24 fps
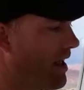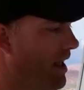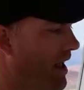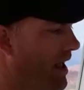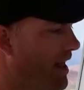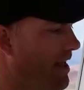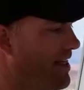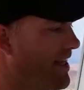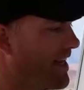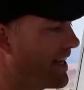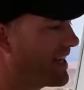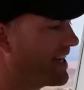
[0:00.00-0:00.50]

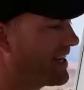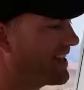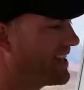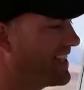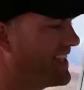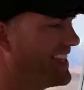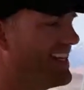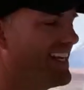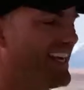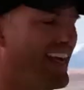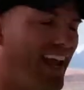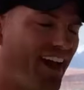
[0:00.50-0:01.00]
and they
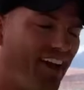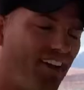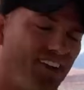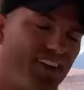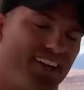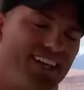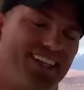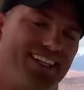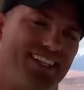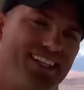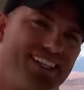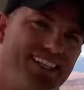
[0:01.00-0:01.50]
can
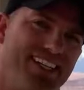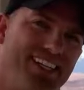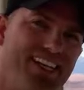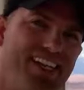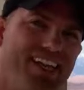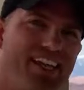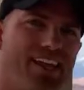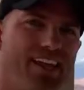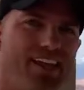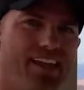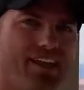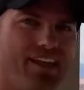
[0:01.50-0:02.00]

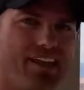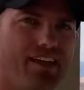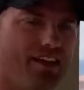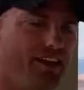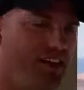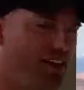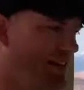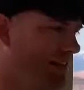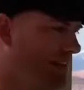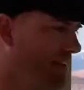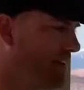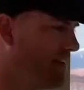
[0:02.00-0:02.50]
guarantee
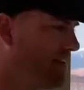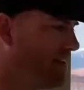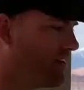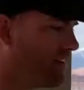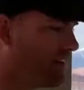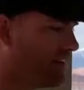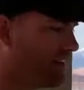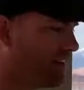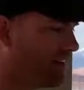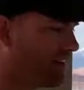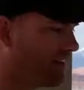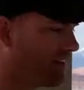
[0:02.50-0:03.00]
that you
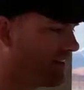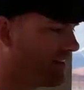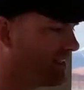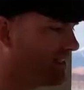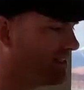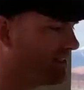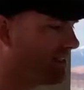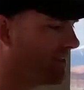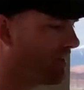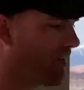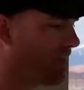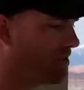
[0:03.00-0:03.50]
can get at
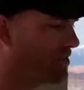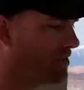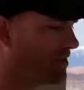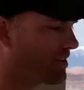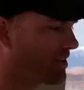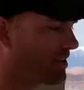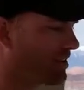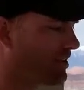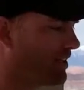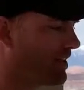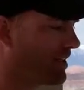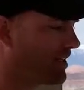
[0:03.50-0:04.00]
least
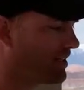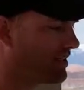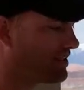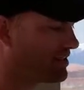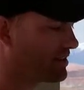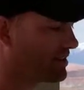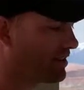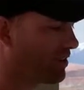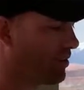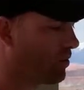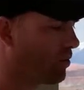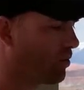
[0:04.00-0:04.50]
100
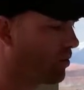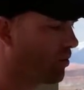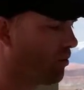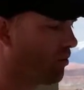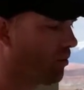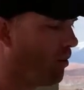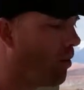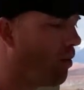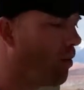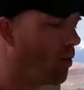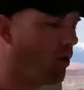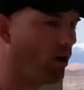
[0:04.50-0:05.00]
clicks or
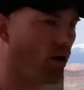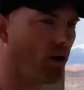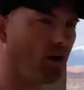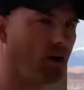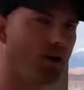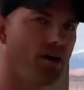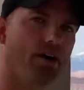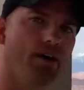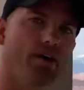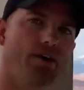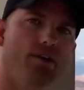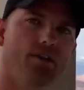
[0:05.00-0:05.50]

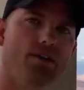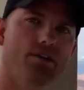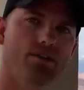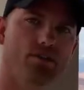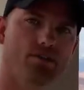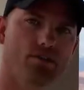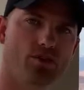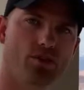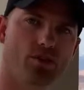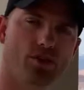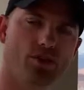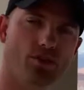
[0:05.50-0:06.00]
more
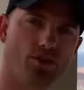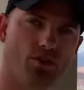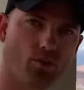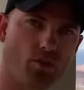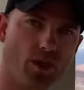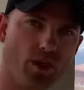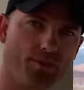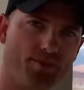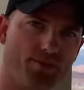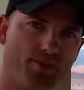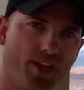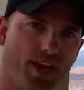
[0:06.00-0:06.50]
to your
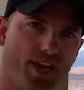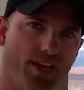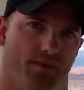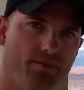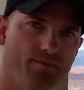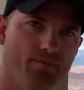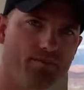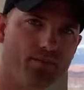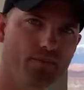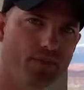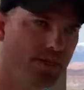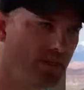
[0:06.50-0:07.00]
website.
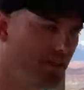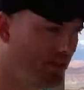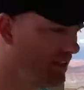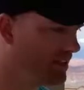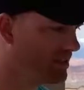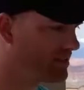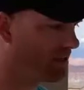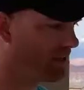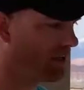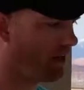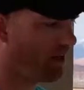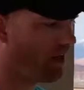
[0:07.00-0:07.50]

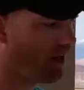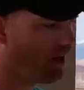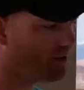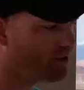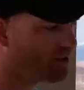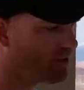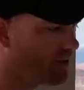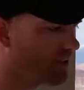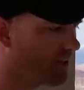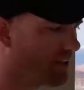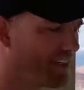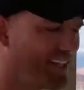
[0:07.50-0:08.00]
It's
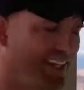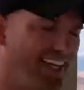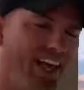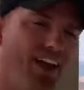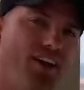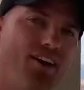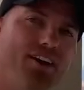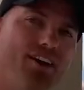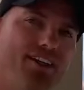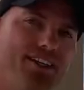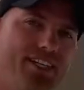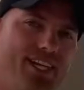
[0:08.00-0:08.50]
100
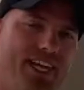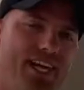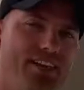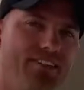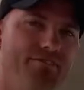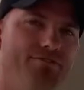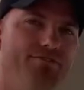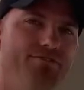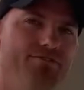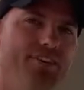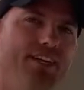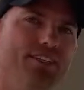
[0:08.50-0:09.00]

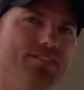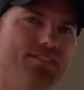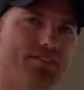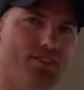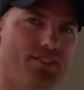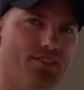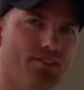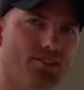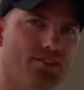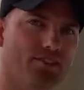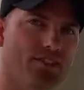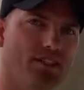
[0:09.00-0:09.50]
guaranteed
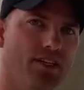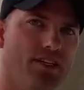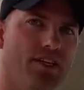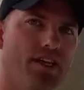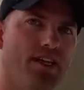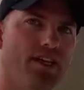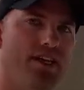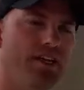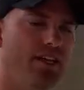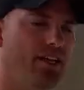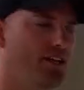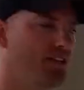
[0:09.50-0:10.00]
visitors.
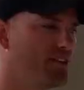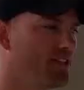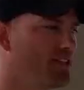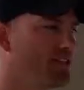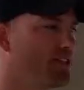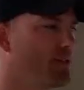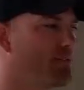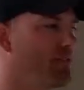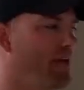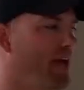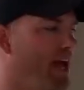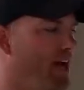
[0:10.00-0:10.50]
Now
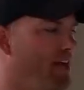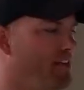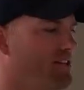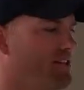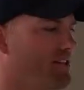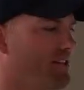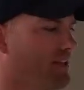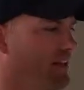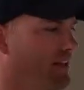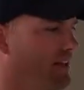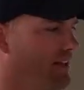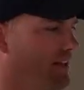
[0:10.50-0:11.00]
just
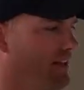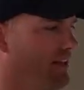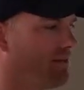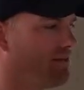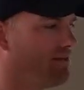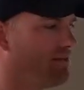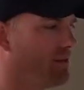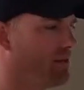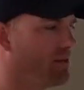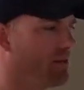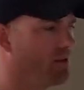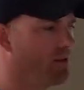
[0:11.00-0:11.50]
imagine if,
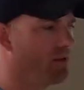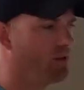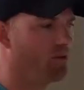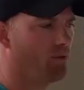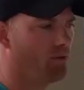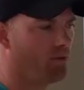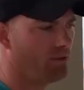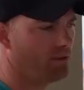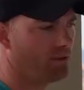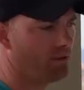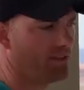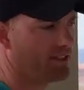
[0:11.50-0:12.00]

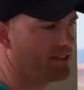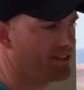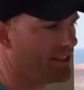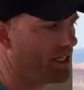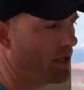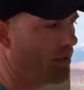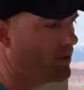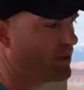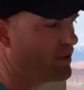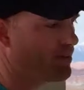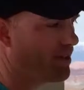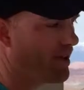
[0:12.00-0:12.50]
let's
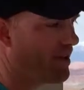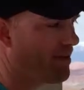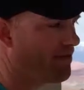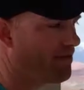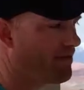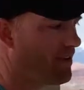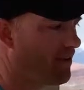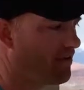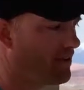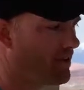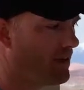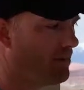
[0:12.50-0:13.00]
say we spent
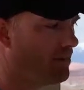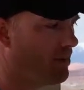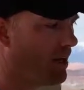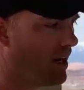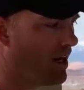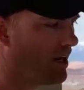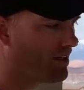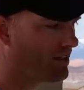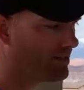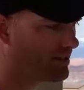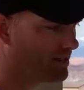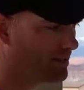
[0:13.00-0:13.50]

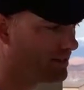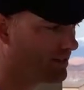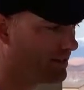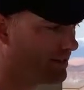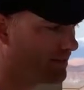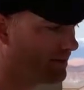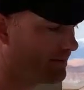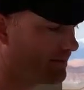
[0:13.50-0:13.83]
$50